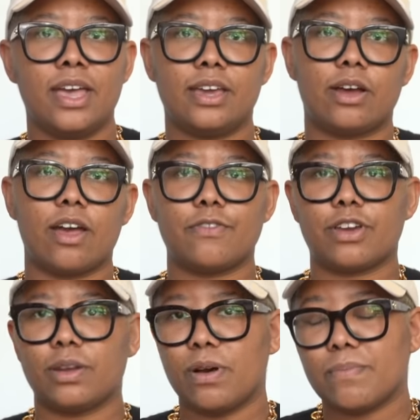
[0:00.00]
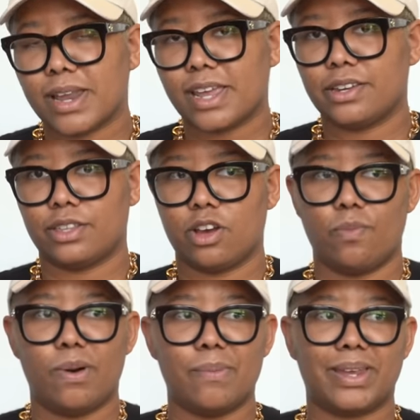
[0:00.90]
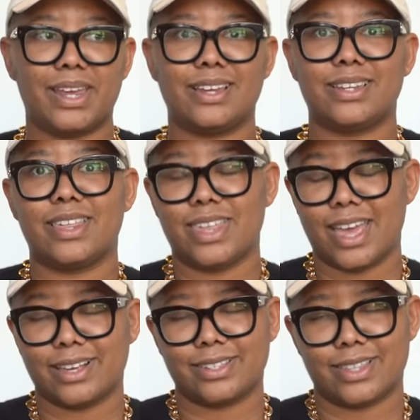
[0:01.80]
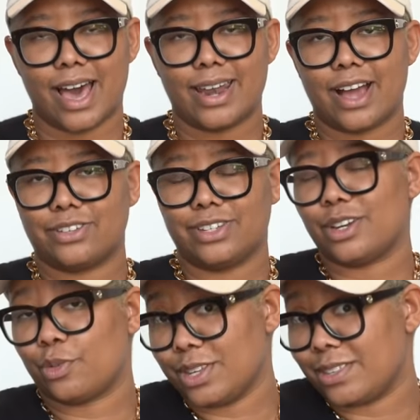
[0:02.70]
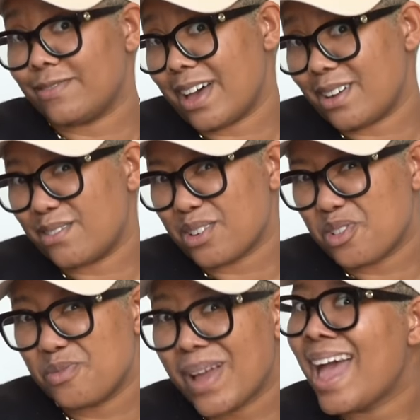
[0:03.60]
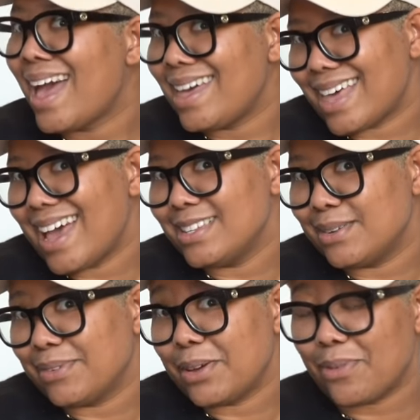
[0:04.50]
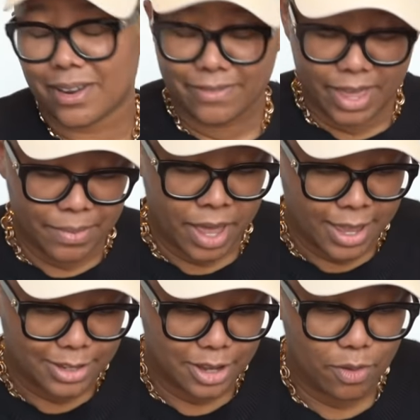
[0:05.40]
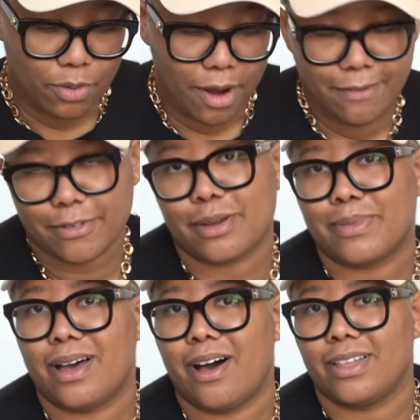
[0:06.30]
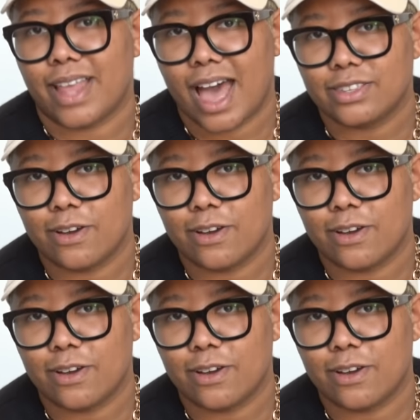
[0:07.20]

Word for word: You know, if you're gonna put money into the home, put money into things that actually increase the value of your home. And that isn't really one of them. So we're wavering on that.